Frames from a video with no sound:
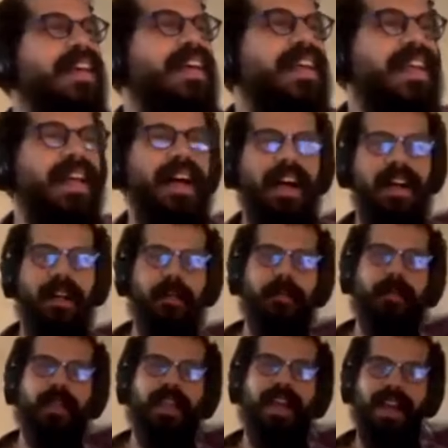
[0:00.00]

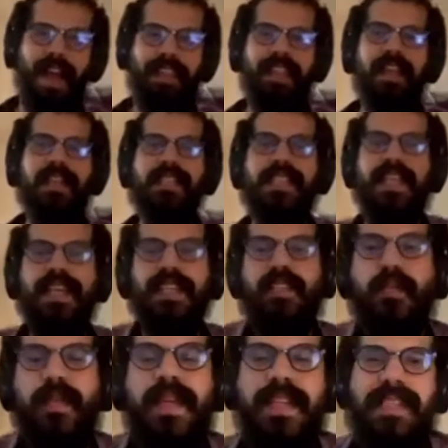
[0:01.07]
Um, and I think it's a,
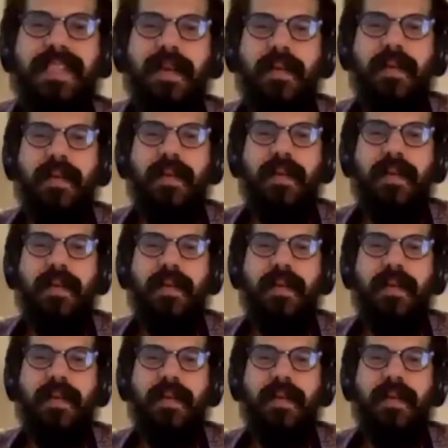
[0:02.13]
to me it's a
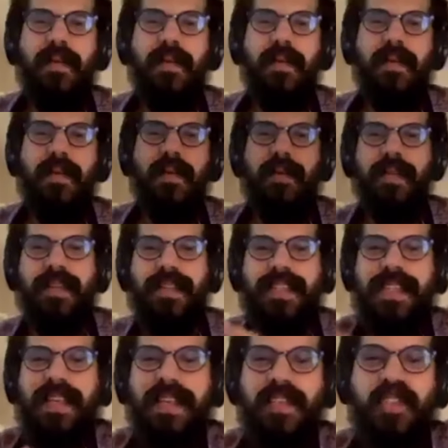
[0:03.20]

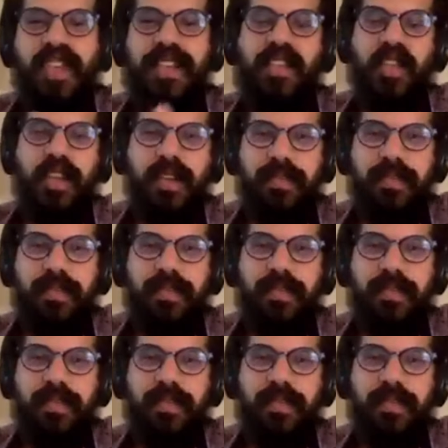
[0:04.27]
it's a gesture of